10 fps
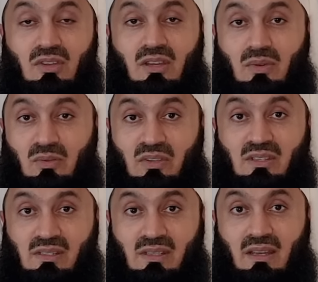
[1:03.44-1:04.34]
you hear what we
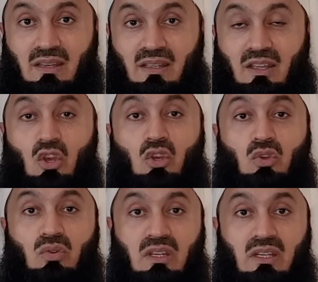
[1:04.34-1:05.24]
just said?
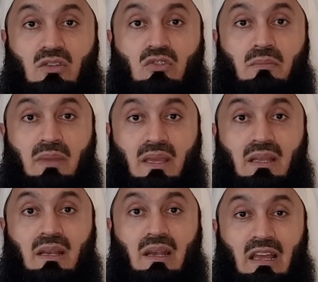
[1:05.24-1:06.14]
You need to
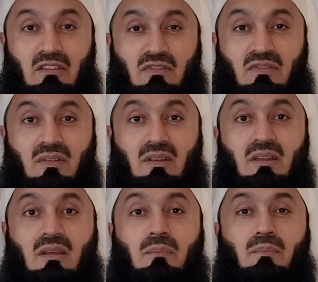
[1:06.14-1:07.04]
make life
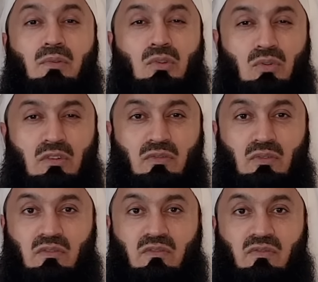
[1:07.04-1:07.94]

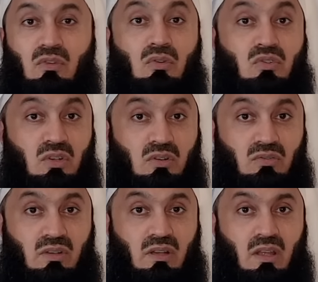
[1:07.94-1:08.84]
beautiful for your
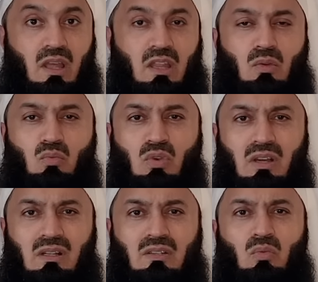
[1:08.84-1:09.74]
children. The
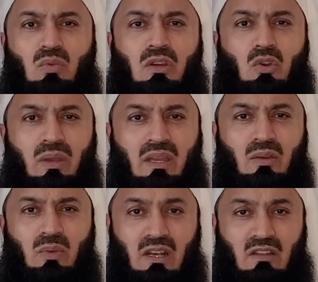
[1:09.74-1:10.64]
world
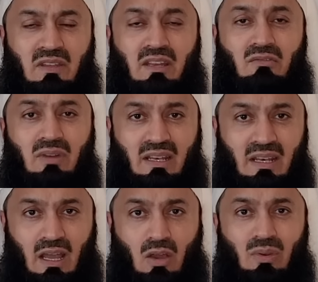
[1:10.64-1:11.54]
we're living in
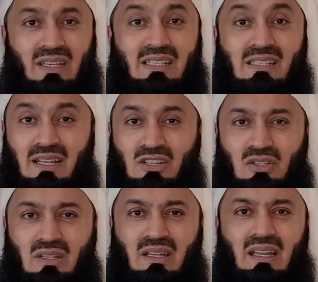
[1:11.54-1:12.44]
right now is
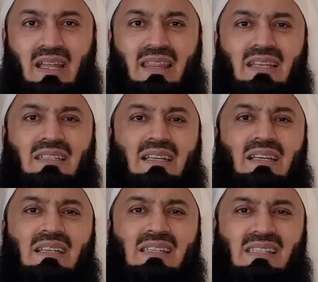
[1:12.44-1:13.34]
such that
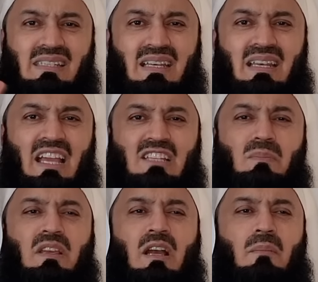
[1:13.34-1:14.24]
sin has
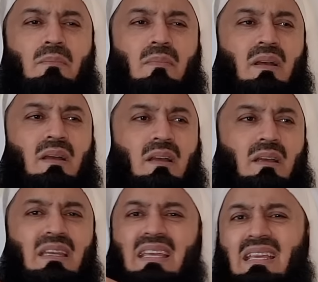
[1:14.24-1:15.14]
become
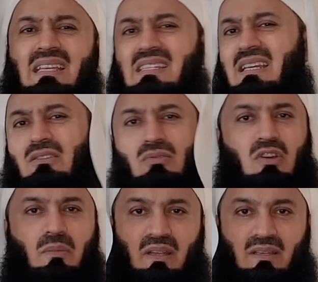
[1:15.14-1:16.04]
easy to
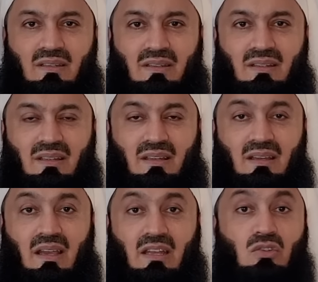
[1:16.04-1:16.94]
commit.
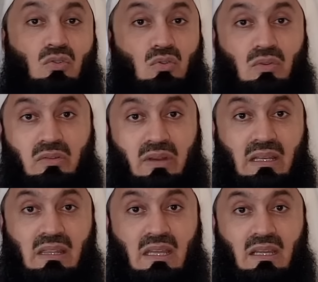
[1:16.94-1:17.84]
And to do the
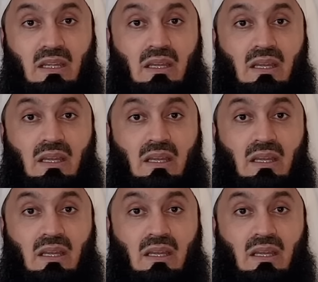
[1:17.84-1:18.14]
right thing,